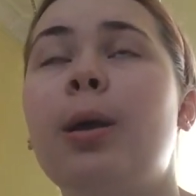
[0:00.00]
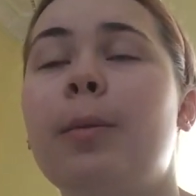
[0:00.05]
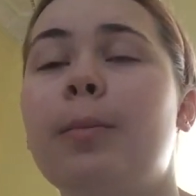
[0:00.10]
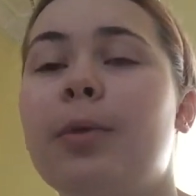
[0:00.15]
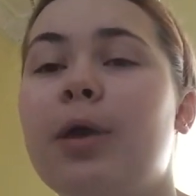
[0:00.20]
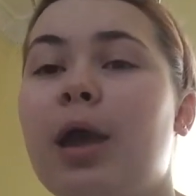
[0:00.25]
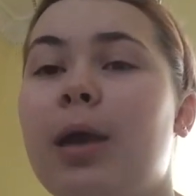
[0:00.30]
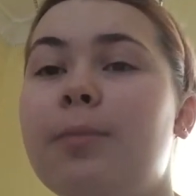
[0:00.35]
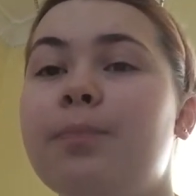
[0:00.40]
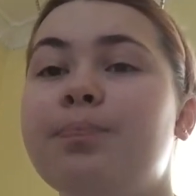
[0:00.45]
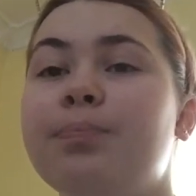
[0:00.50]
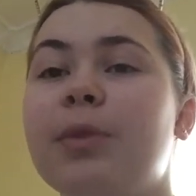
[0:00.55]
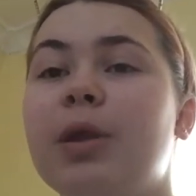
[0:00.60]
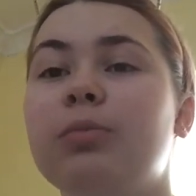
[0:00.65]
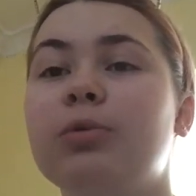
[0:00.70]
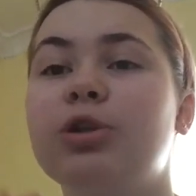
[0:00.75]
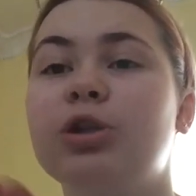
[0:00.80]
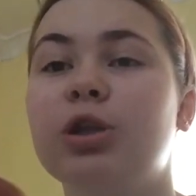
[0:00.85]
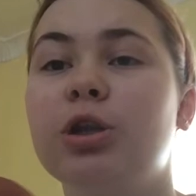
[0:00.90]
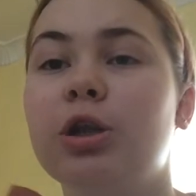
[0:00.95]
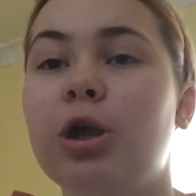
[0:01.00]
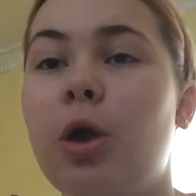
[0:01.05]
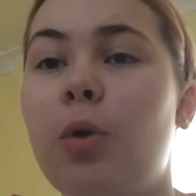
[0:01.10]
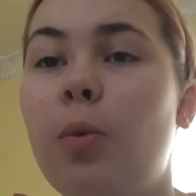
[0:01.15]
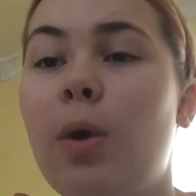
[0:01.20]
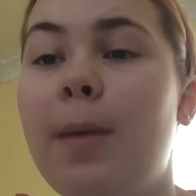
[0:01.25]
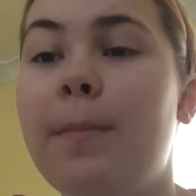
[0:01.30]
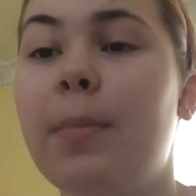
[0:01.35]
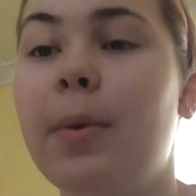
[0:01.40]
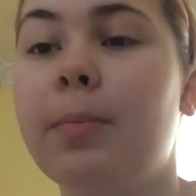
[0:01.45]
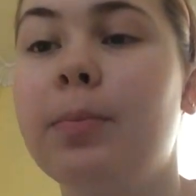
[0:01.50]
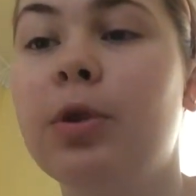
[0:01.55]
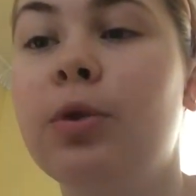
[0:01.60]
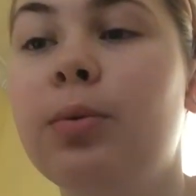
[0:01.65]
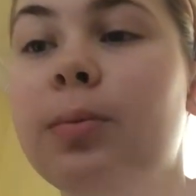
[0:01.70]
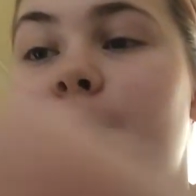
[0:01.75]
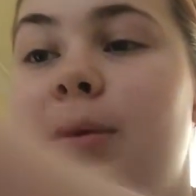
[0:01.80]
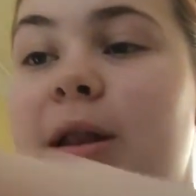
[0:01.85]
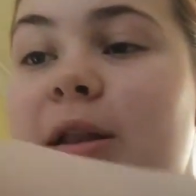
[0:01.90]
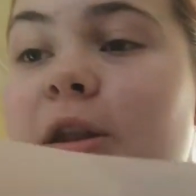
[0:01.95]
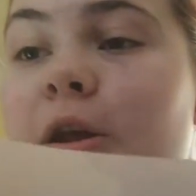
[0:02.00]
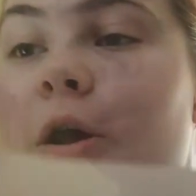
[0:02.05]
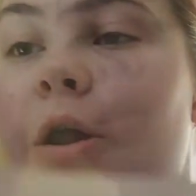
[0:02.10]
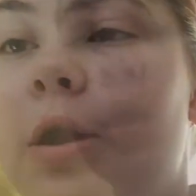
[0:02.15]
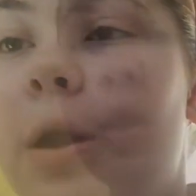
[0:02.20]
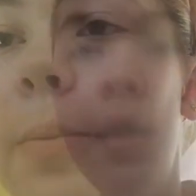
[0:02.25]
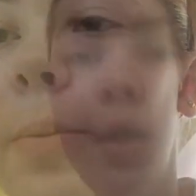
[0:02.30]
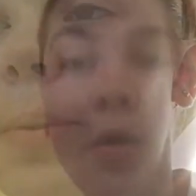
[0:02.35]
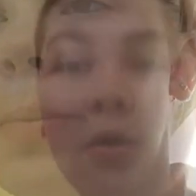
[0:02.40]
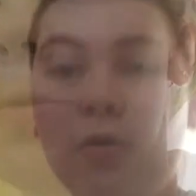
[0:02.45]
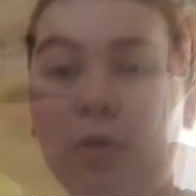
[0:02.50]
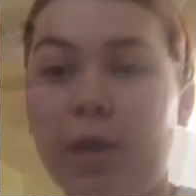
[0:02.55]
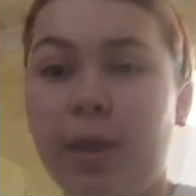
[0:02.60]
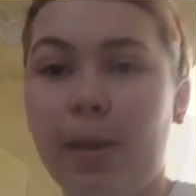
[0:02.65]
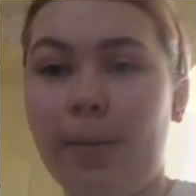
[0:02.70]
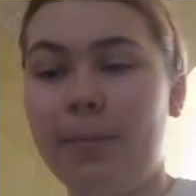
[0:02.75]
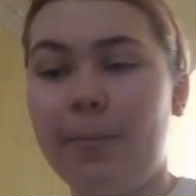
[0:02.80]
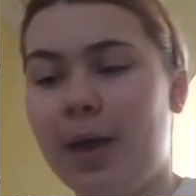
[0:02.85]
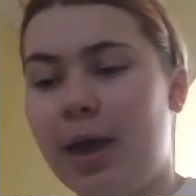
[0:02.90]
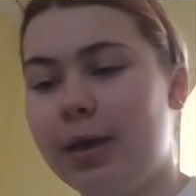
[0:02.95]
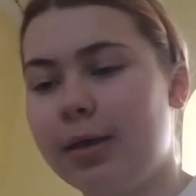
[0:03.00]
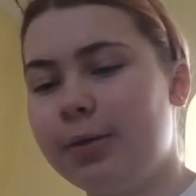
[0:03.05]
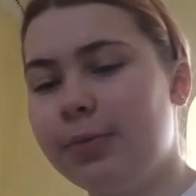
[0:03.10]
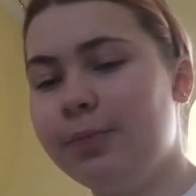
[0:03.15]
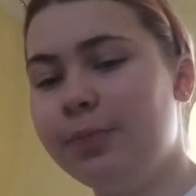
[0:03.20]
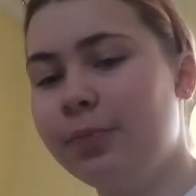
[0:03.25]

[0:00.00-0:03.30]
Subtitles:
but yeah, I'm just gonna go wet my beauty blender and I'll be right, I'm back.